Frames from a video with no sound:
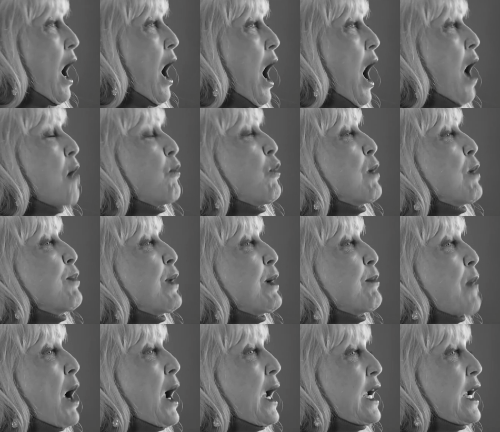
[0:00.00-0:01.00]
I want to bring
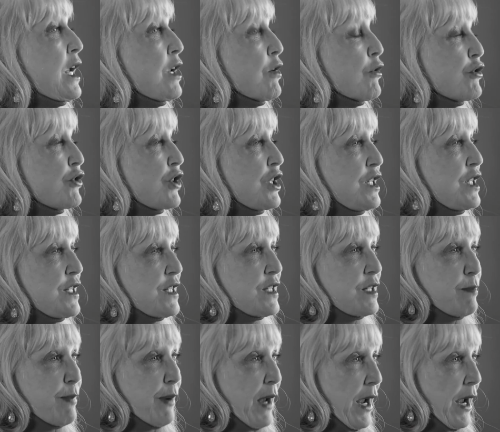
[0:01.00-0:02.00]
my energies to
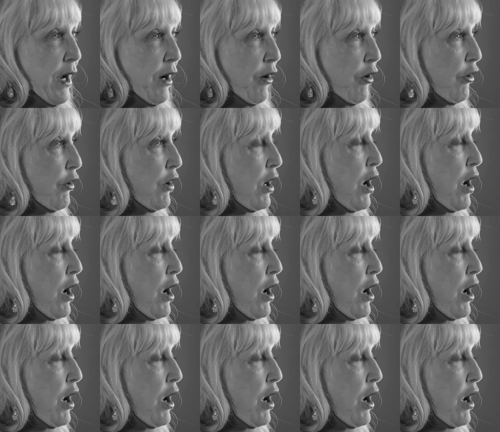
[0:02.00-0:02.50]
bear